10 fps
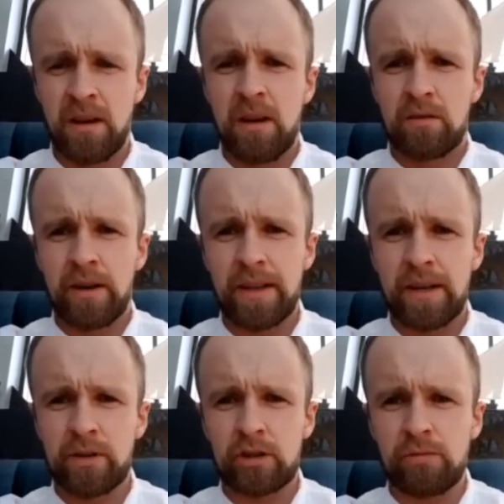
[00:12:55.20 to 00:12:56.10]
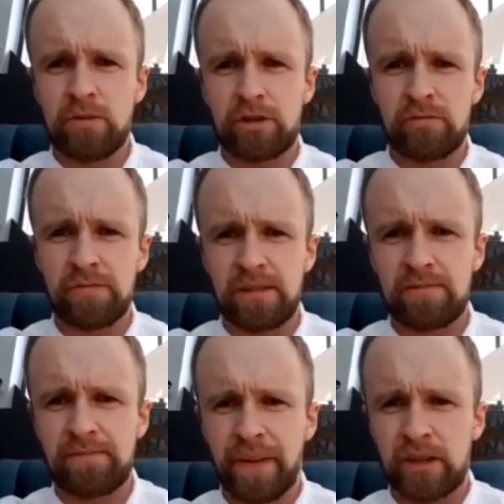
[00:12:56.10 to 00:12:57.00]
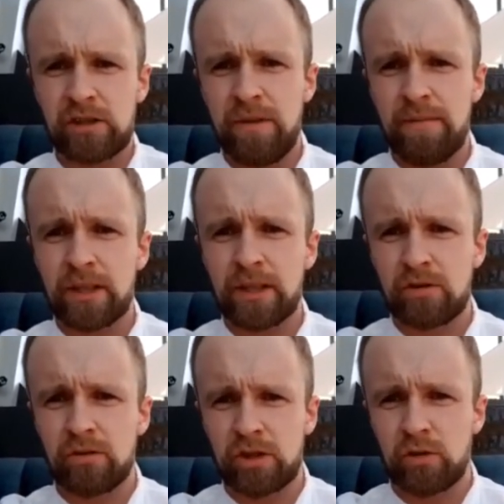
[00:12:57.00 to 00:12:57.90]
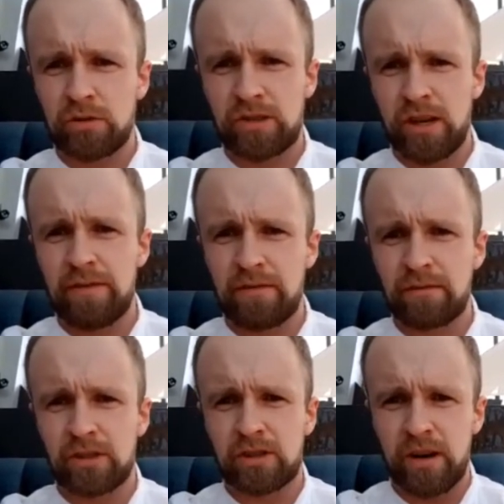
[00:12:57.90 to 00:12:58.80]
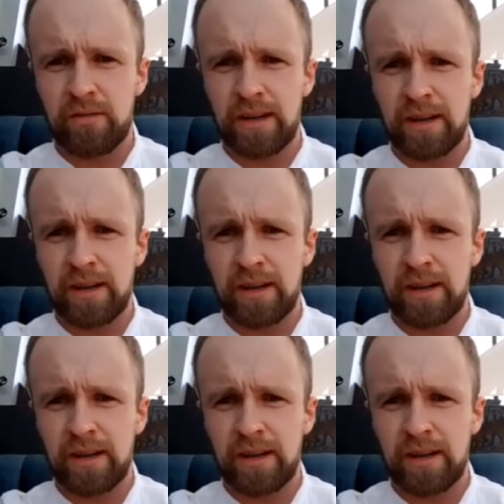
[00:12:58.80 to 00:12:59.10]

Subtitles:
Right, then you want to drop the mushrooms in, and just remember, just don't stir it around straight away.